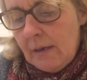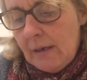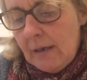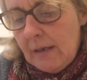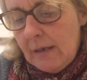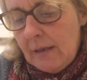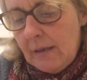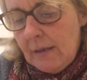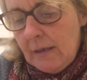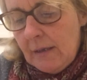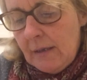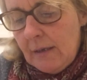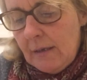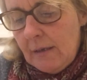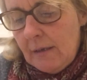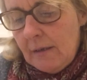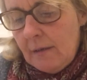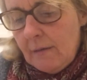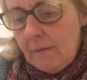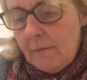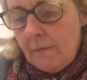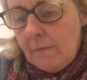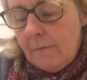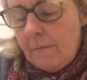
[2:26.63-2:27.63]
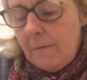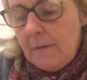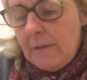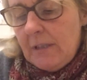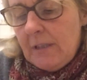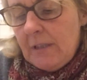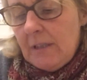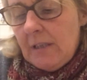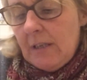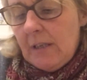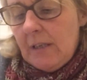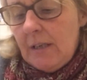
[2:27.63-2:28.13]
And then fit
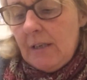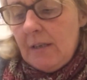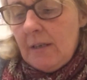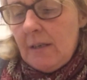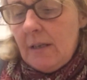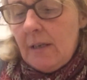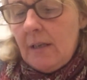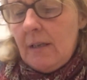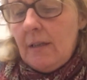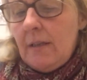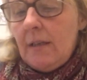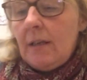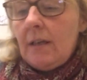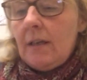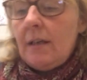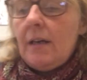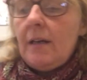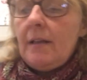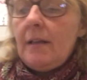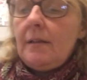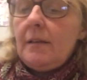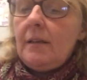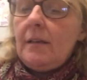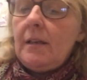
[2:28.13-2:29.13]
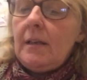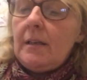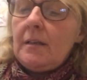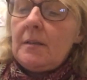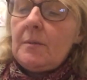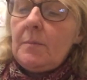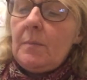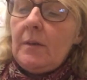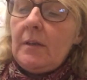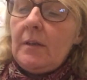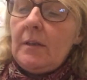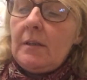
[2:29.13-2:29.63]
it in and then cut the
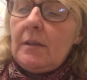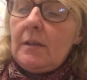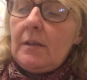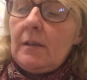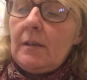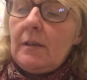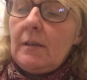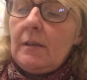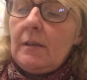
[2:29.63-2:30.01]
next bit